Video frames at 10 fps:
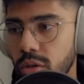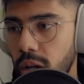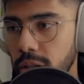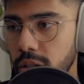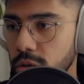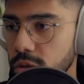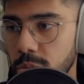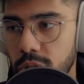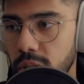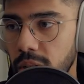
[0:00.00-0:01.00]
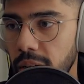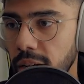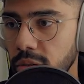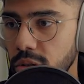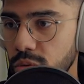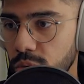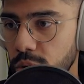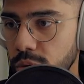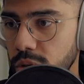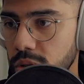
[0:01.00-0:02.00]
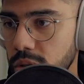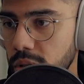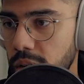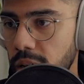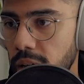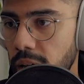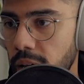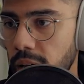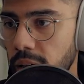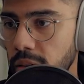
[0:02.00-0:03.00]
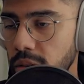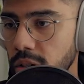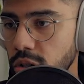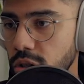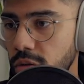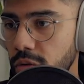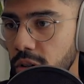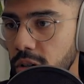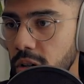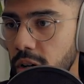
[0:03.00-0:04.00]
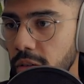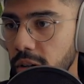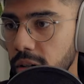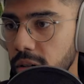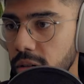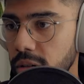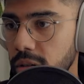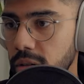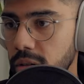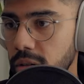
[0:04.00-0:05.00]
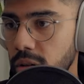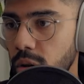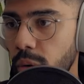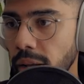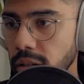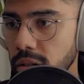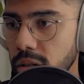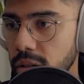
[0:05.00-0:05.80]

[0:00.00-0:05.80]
So all I'm going to do is I'm just going to lay down these root notes, and this should fill in a lot of that low end